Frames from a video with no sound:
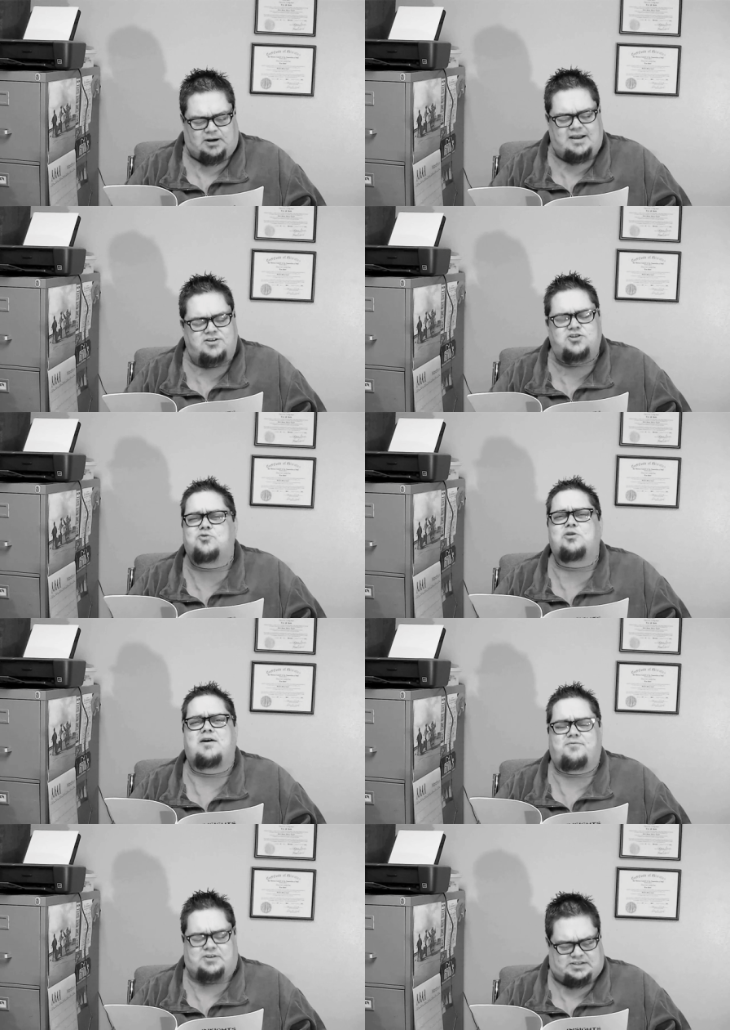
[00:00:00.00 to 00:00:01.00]
but I do
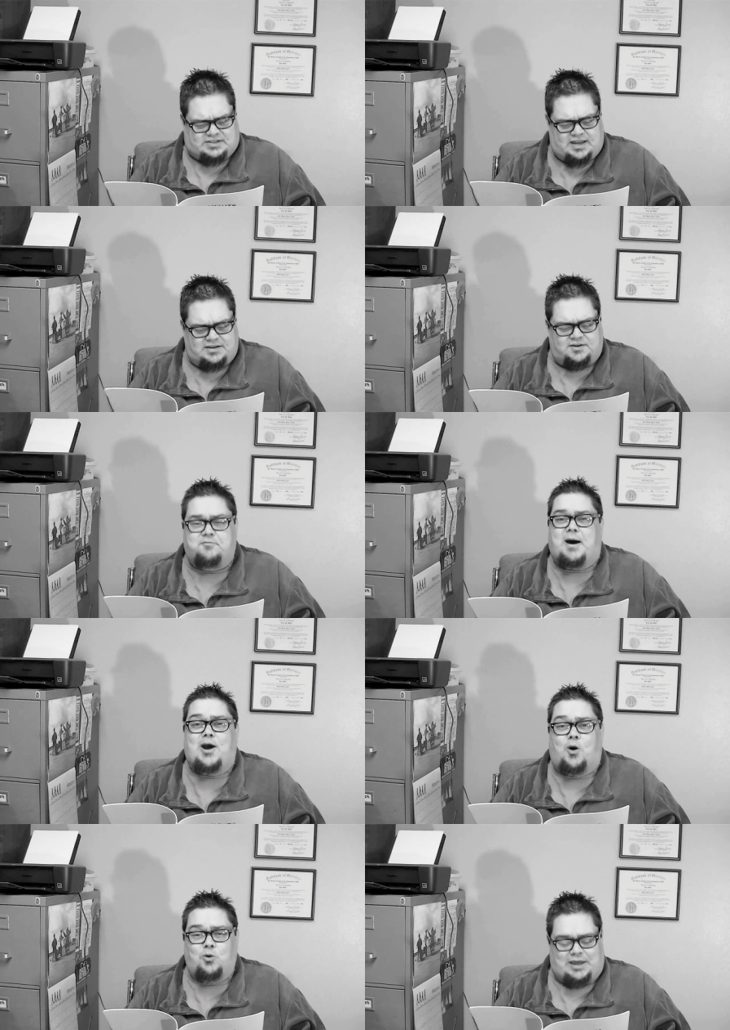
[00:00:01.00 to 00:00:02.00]
love the scent of
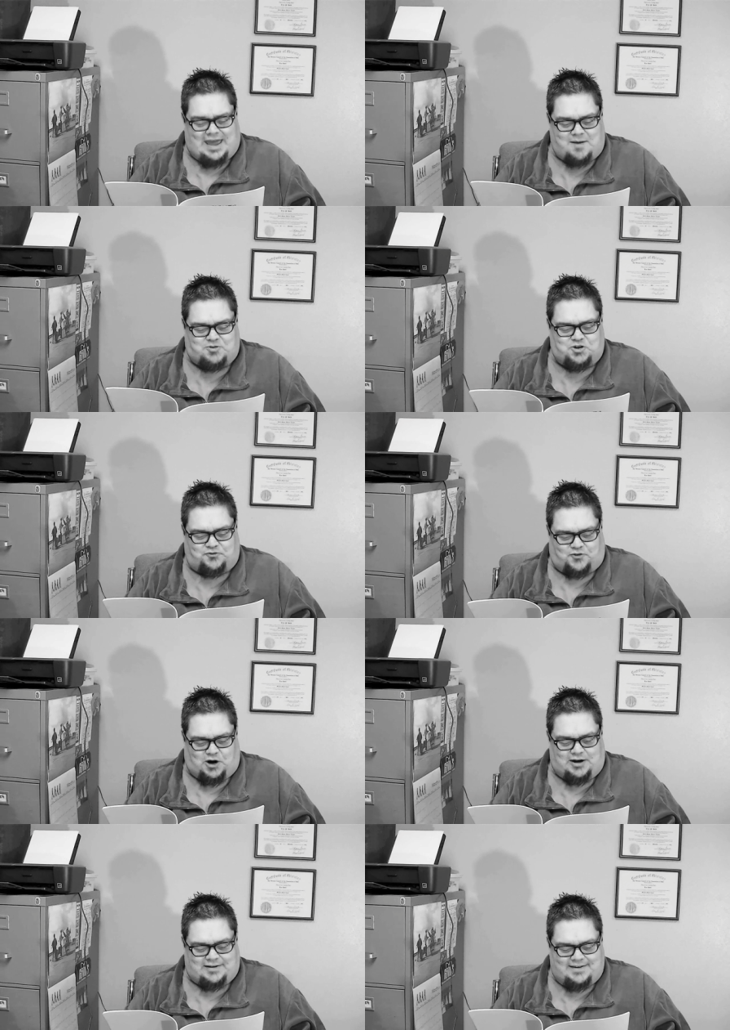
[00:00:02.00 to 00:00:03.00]
my own captured
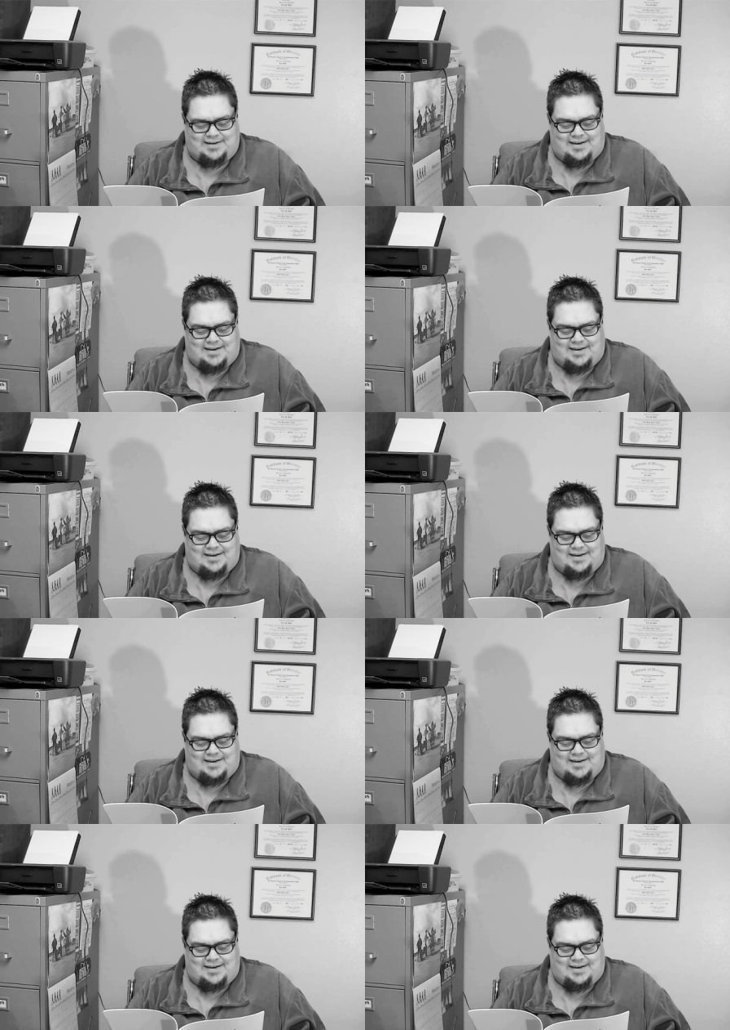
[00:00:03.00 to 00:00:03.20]
fart.